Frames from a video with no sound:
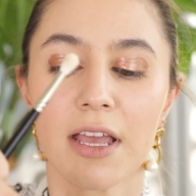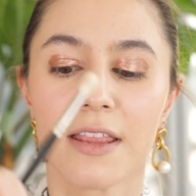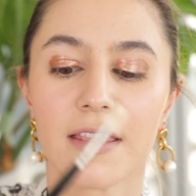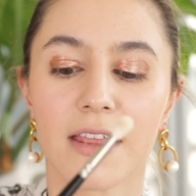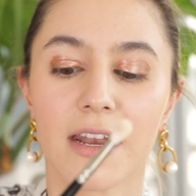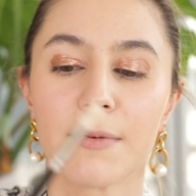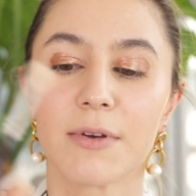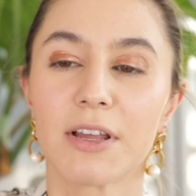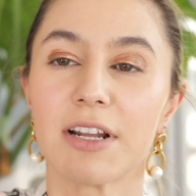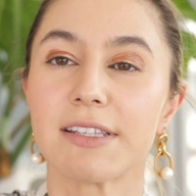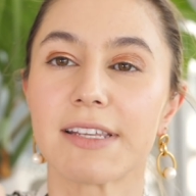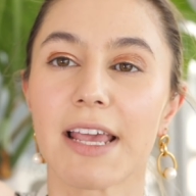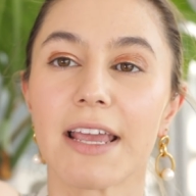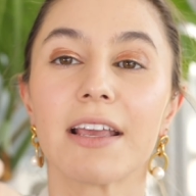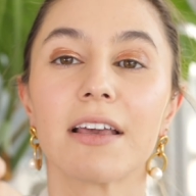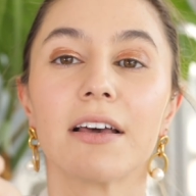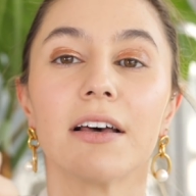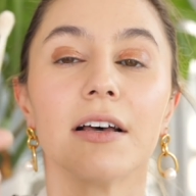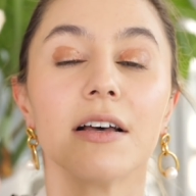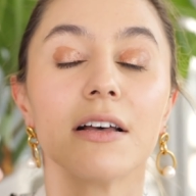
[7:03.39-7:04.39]
Then I'm gonna
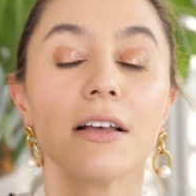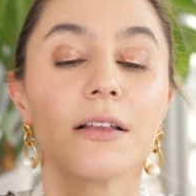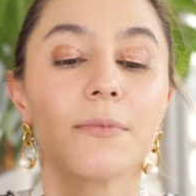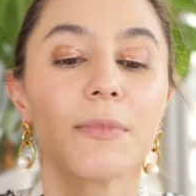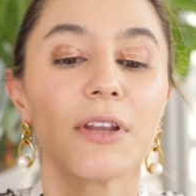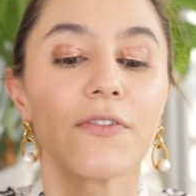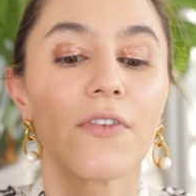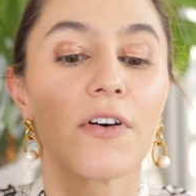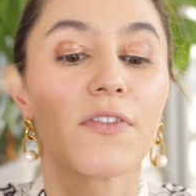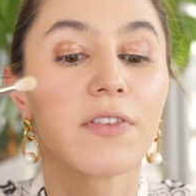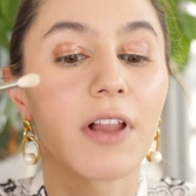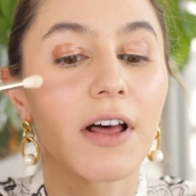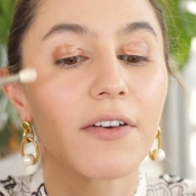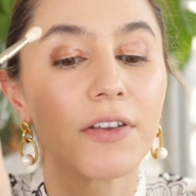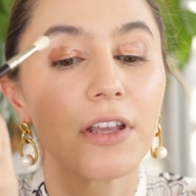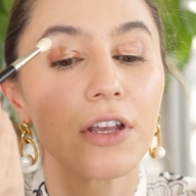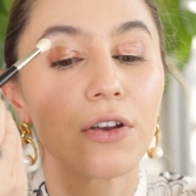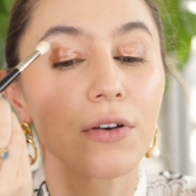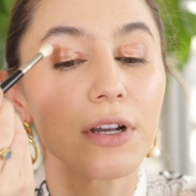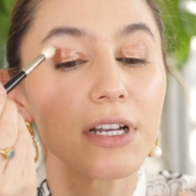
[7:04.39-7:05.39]
take a, a, bit of a
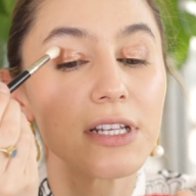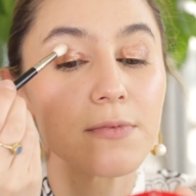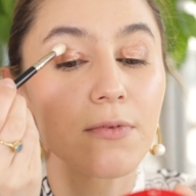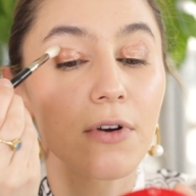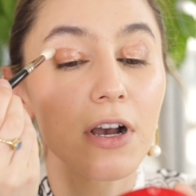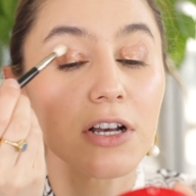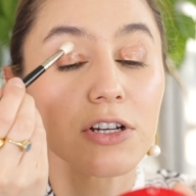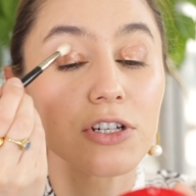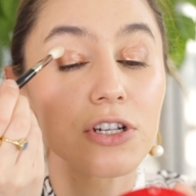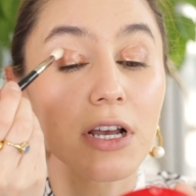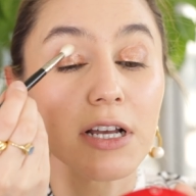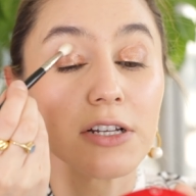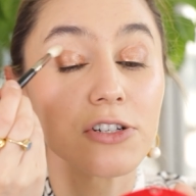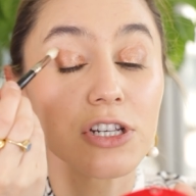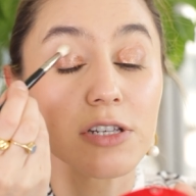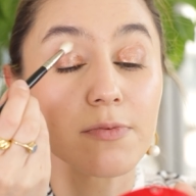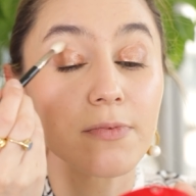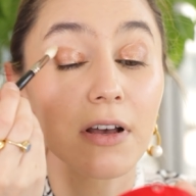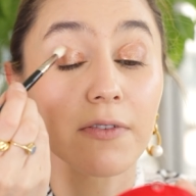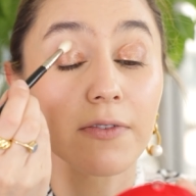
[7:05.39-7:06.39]
fluffy crease brush and
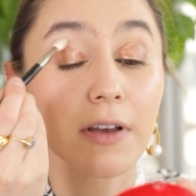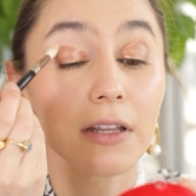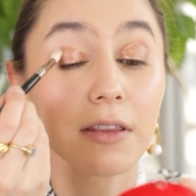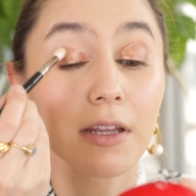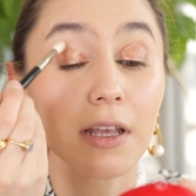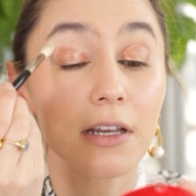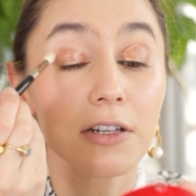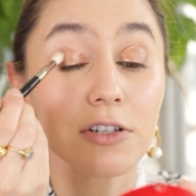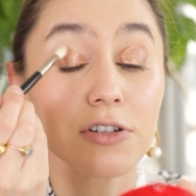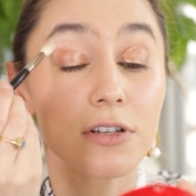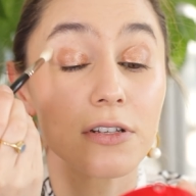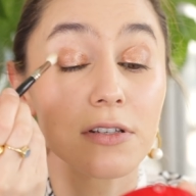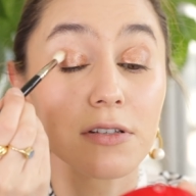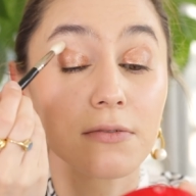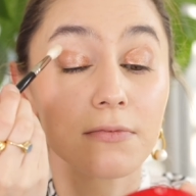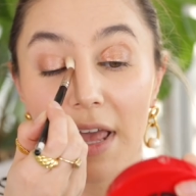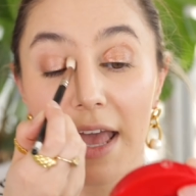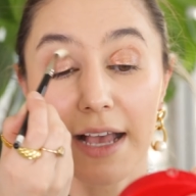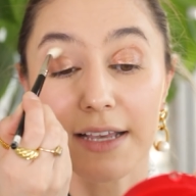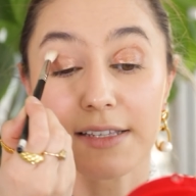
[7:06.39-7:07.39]
just buff out the edges.
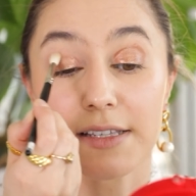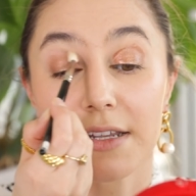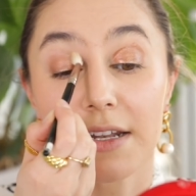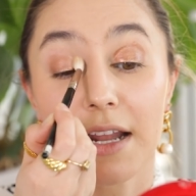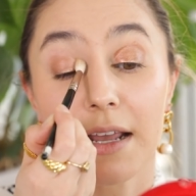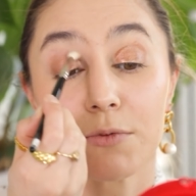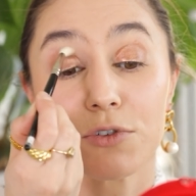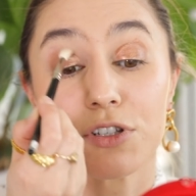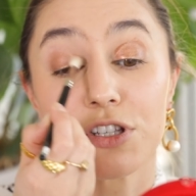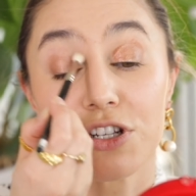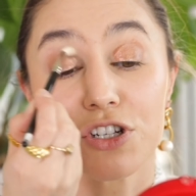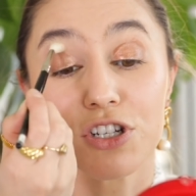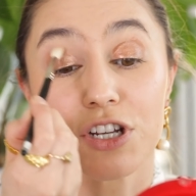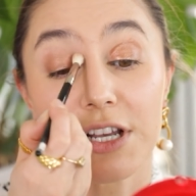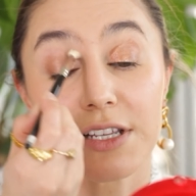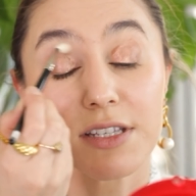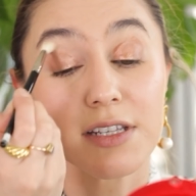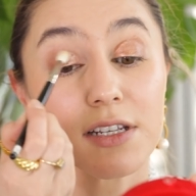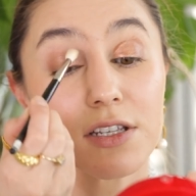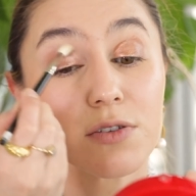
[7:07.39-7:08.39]
As the name would
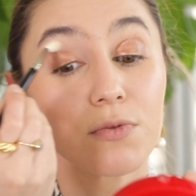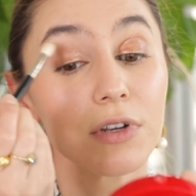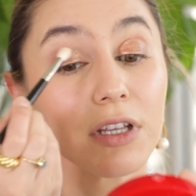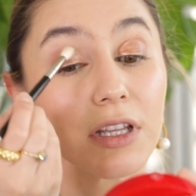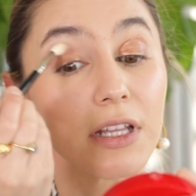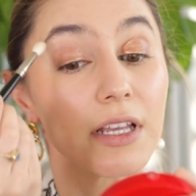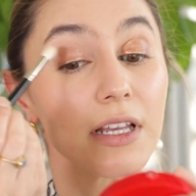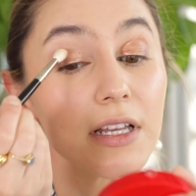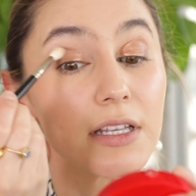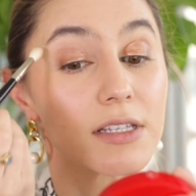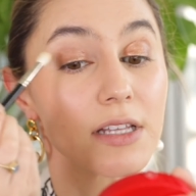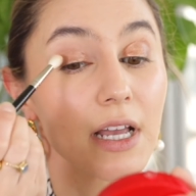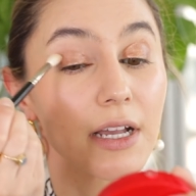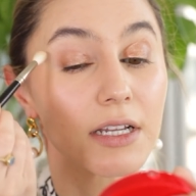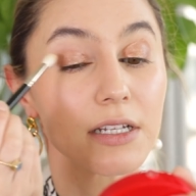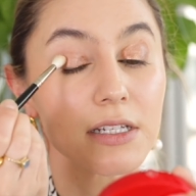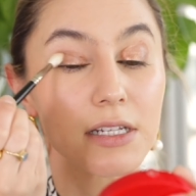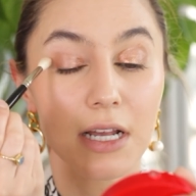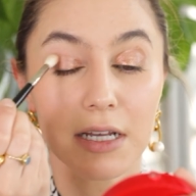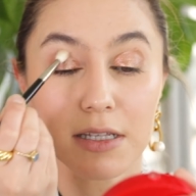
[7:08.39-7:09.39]
suggest, this really is like
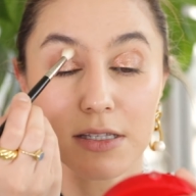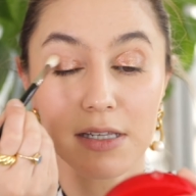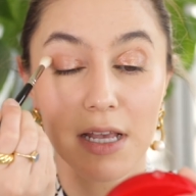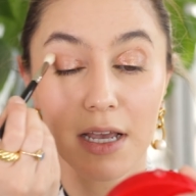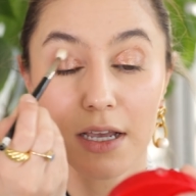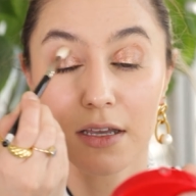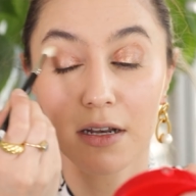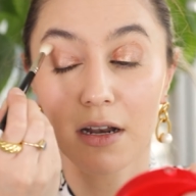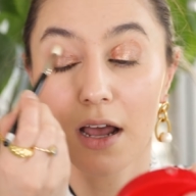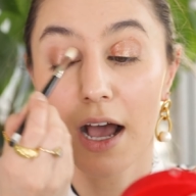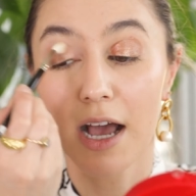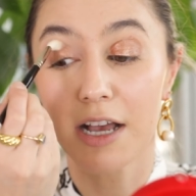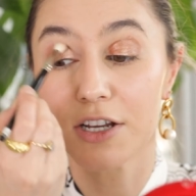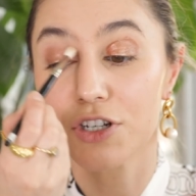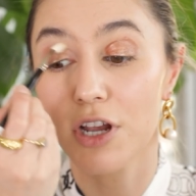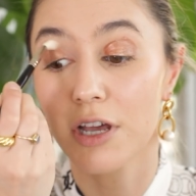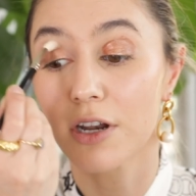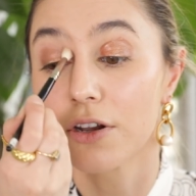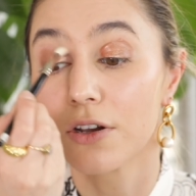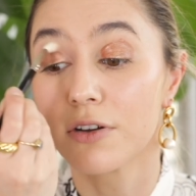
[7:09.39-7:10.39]
a 10 second
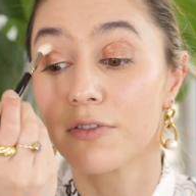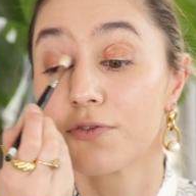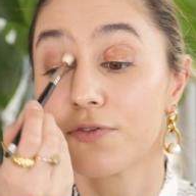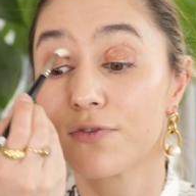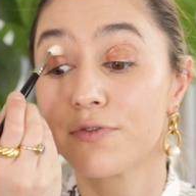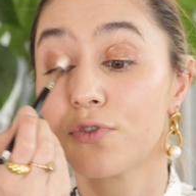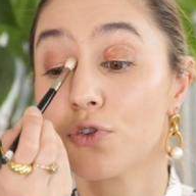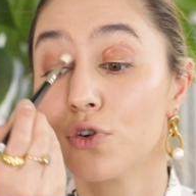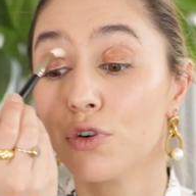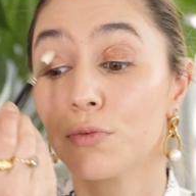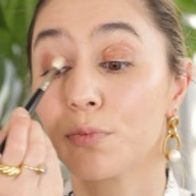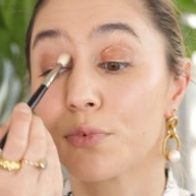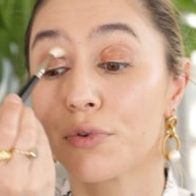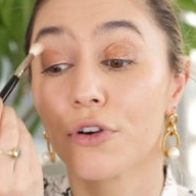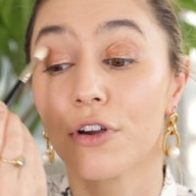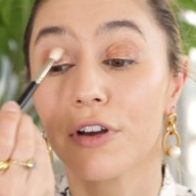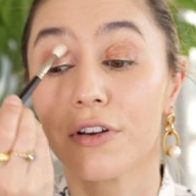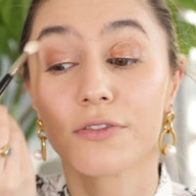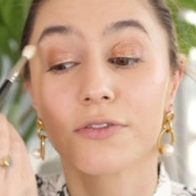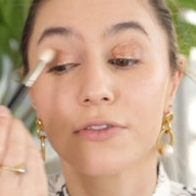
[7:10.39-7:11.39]
eyeshadow,
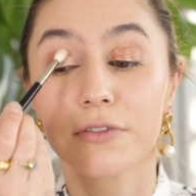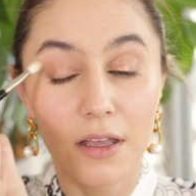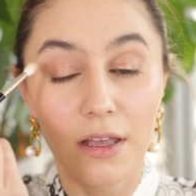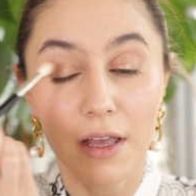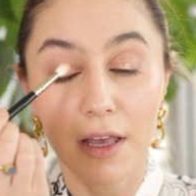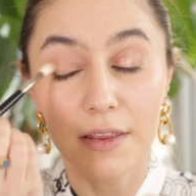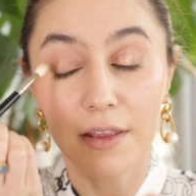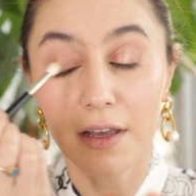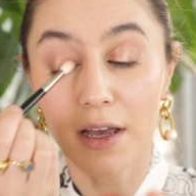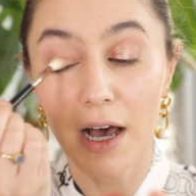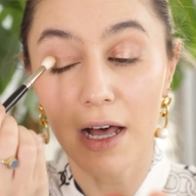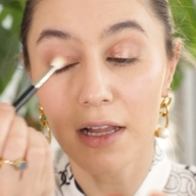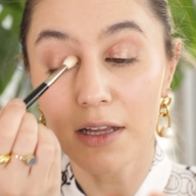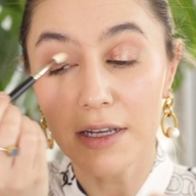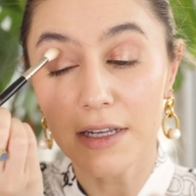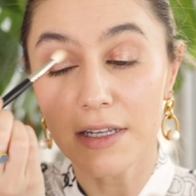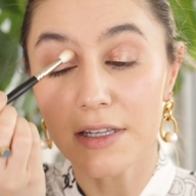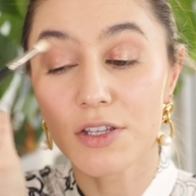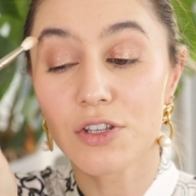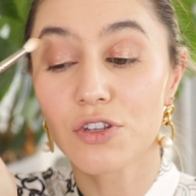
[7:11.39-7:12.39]
foolproof. And the color
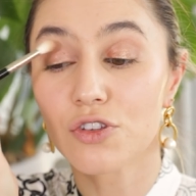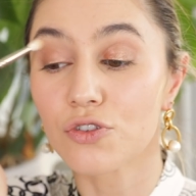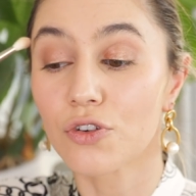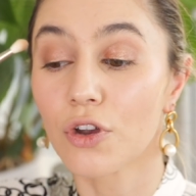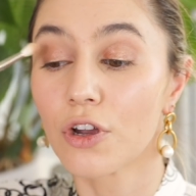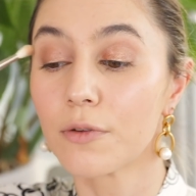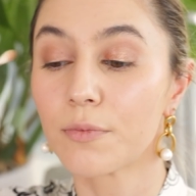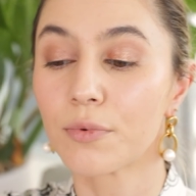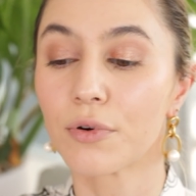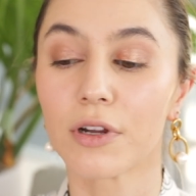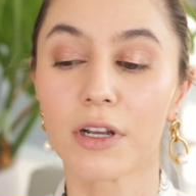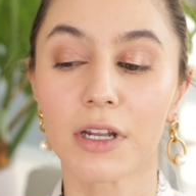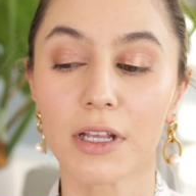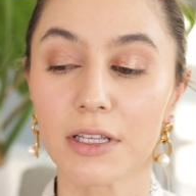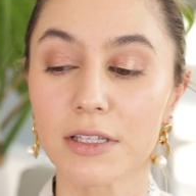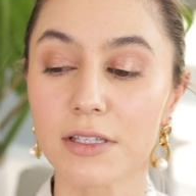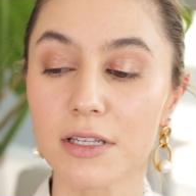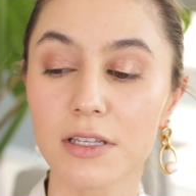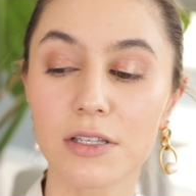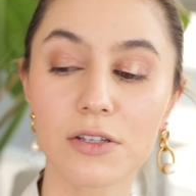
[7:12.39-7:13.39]
is so pretty.
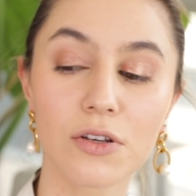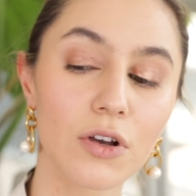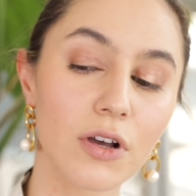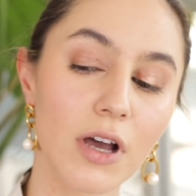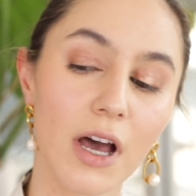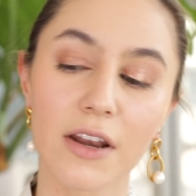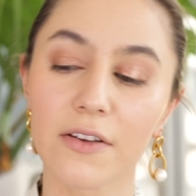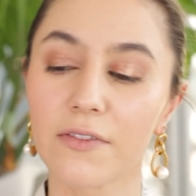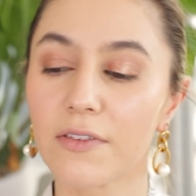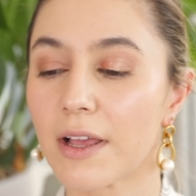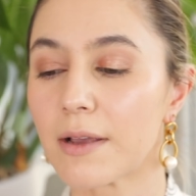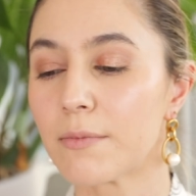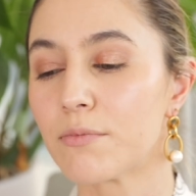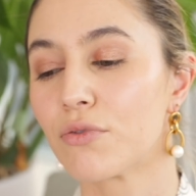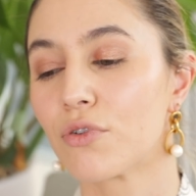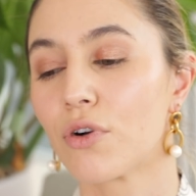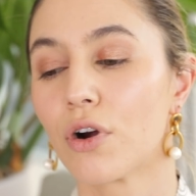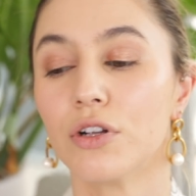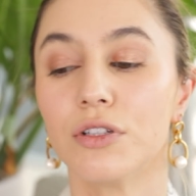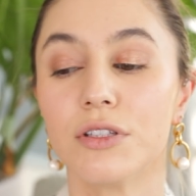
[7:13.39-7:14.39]
It's this kind of like
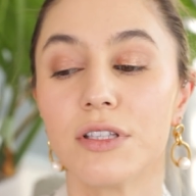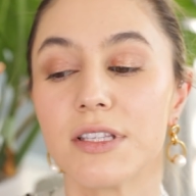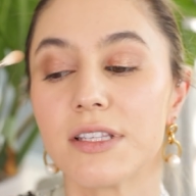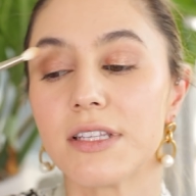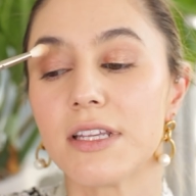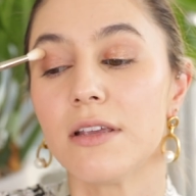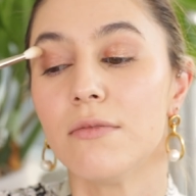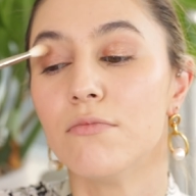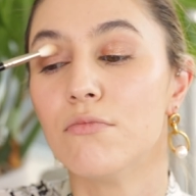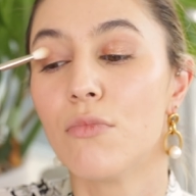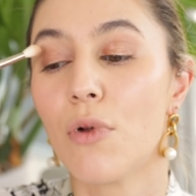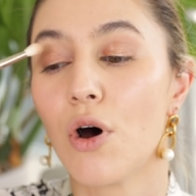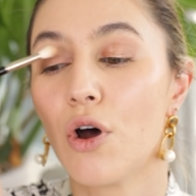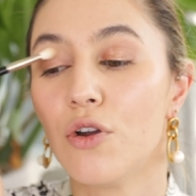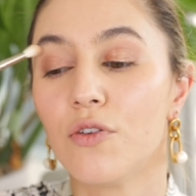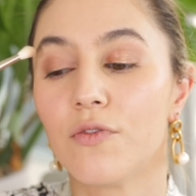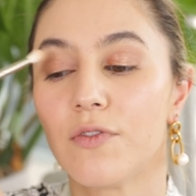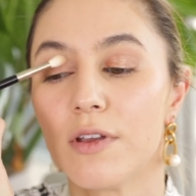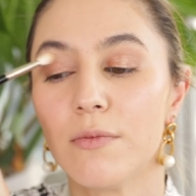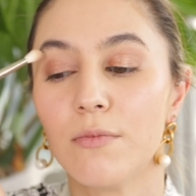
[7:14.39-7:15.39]
bronzy,
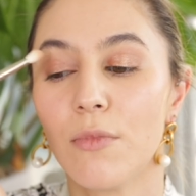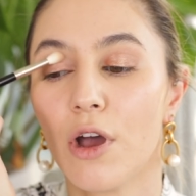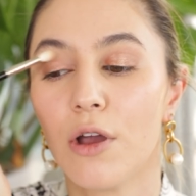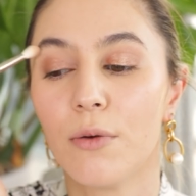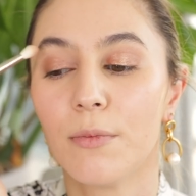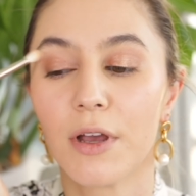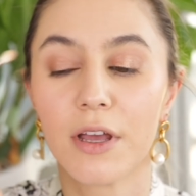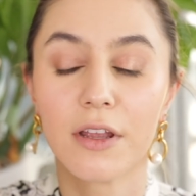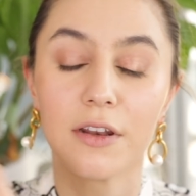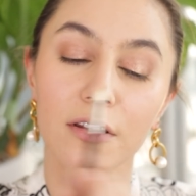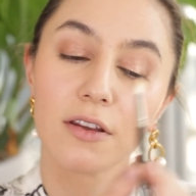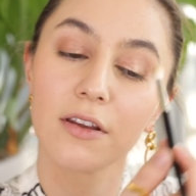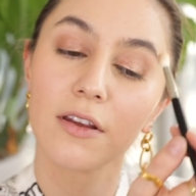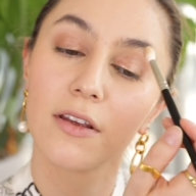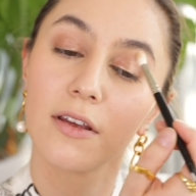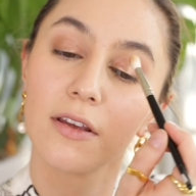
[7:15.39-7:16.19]
mauvey moment.